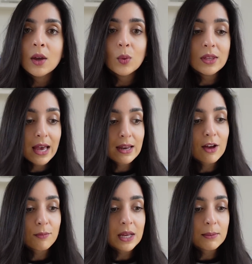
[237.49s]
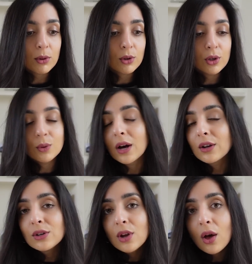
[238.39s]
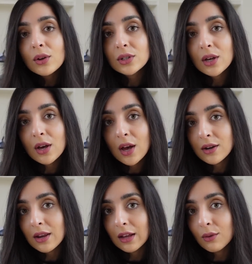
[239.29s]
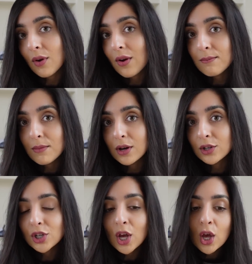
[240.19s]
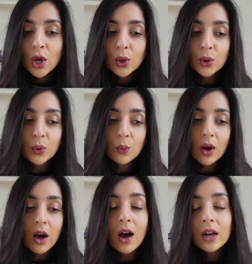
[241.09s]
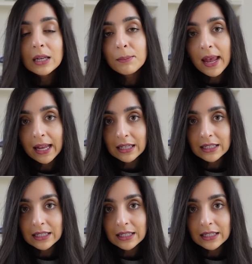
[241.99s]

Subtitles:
We then have people who are not earning very much, who are hardly paying any